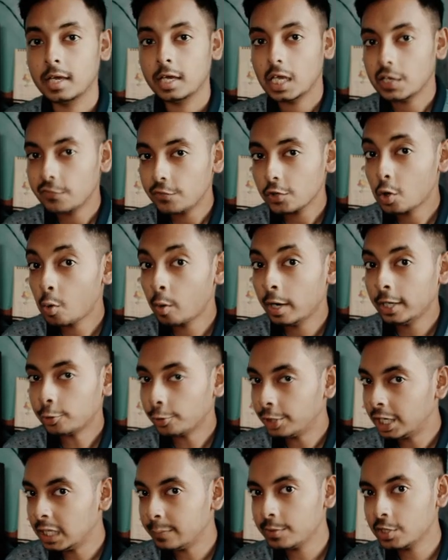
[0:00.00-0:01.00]
If you go into
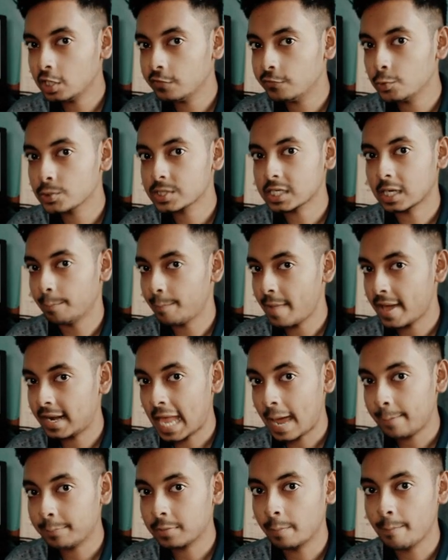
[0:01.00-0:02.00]
DP Reviews
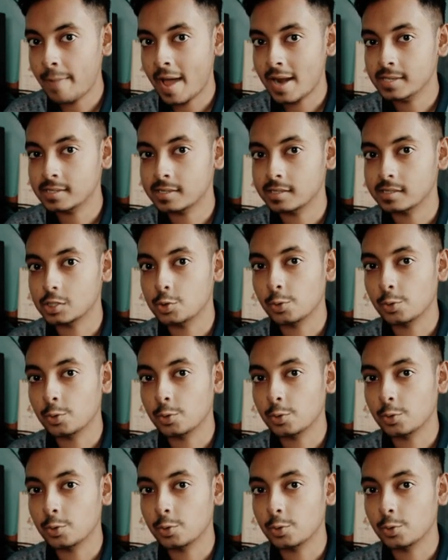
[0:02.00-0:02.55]
lab comparisons,